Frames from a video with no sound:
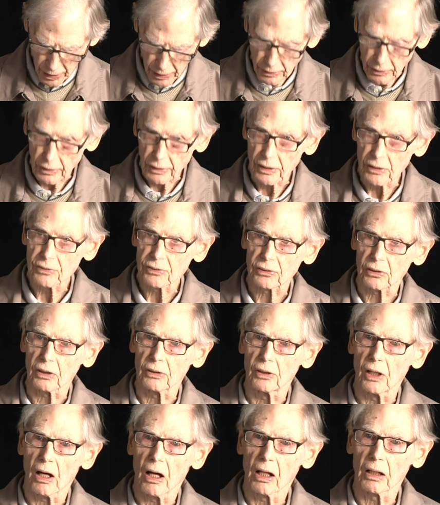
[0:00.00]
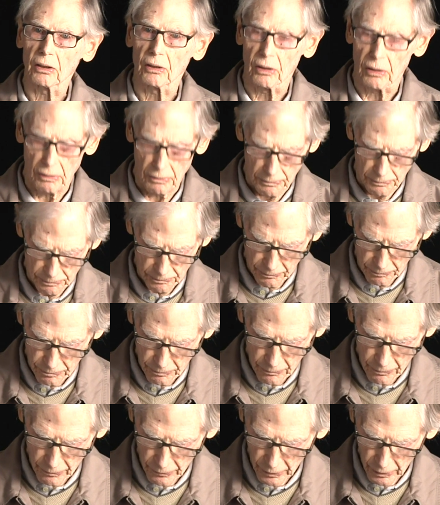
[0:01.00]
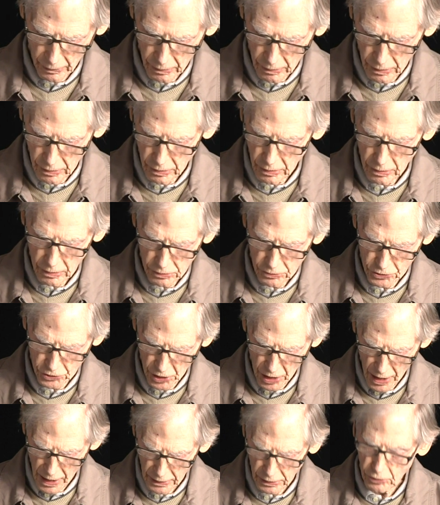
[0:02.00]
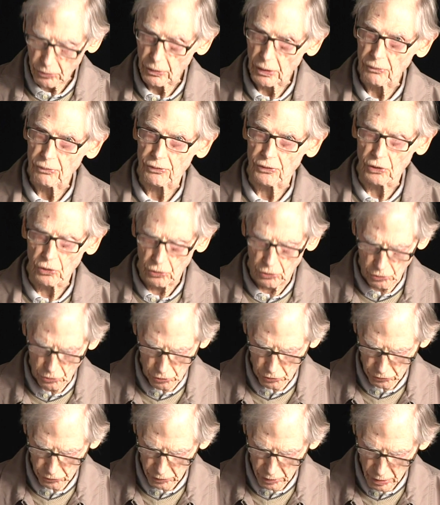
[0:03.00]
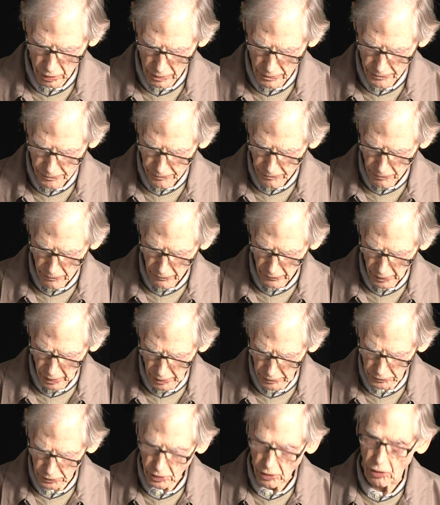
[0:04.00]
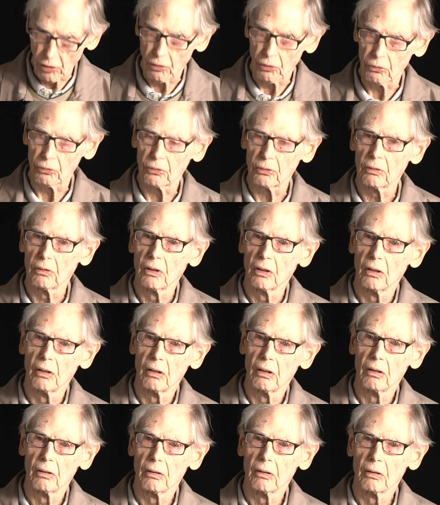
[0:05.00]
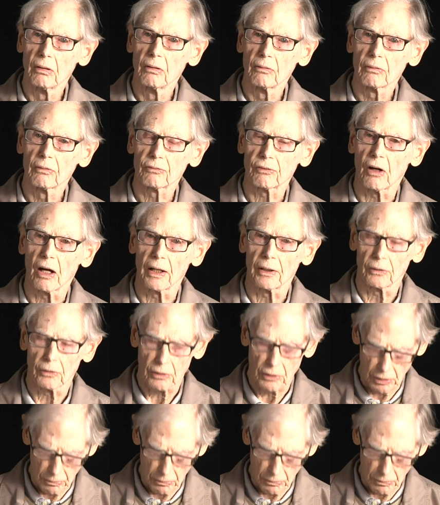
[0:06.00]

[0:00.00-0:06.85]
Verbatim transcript: at least a dollar. Jack refused, and Cohn fired